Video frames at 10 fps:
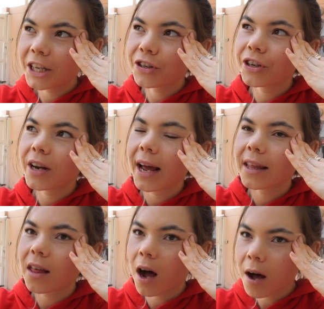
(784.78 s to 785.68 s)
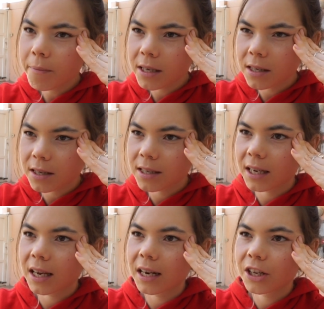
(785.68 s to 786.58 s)
beetroot. I had the hummus and
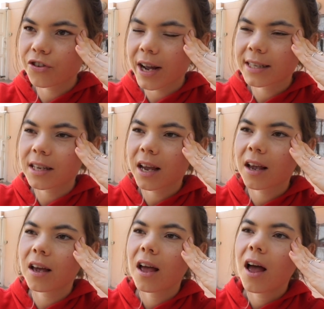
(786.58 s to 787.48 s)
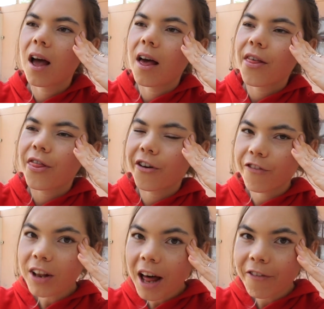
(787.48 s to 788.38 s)
tahini dressing, the
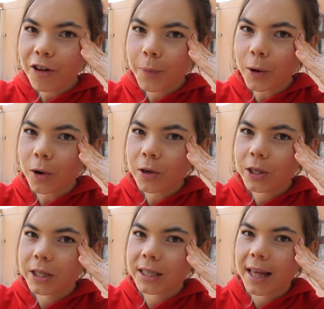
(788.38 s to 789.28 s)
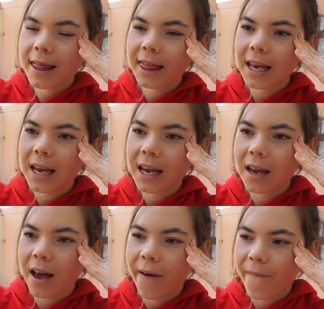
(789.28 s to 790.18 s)
falafel bowls,
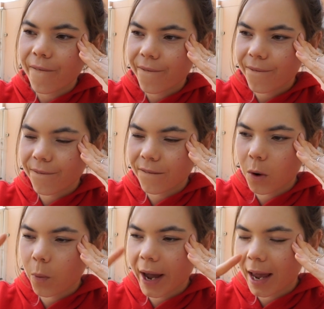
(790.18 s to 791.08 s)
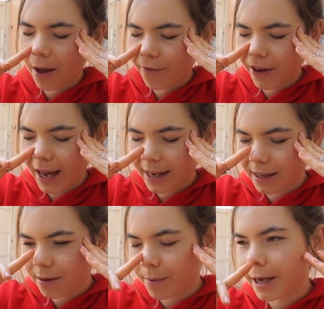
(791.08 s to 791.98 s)
the... Wait, I'm
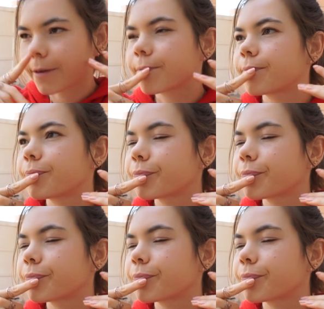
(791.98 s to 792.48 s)
forgetting something